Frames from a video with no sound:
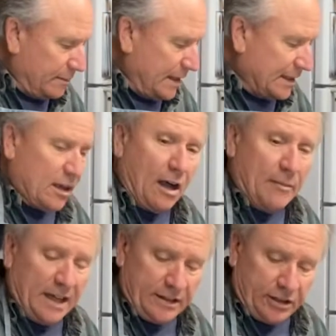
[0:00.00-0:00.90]
Make
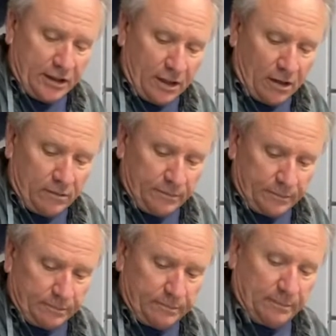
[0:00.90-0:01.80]
comments, you know.
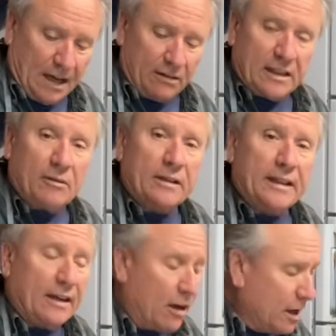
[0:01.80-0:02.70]
I don't care what
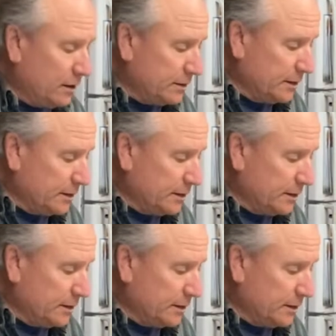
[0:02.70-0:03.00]
they are.